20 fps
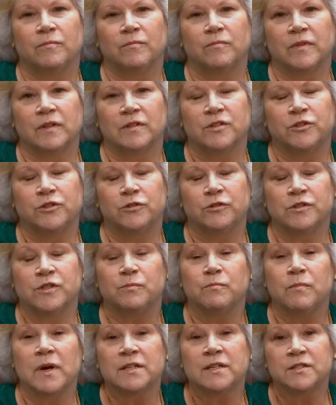the students
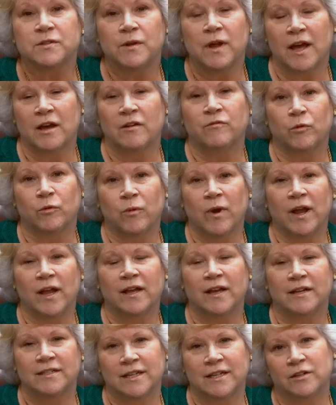must have a
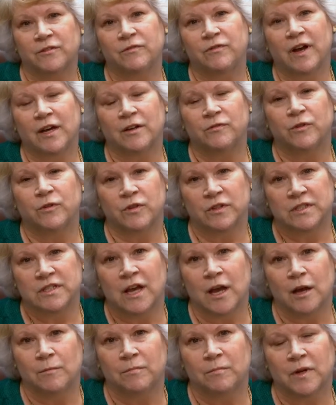rank identified for the
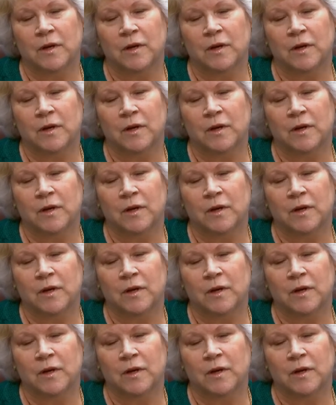top,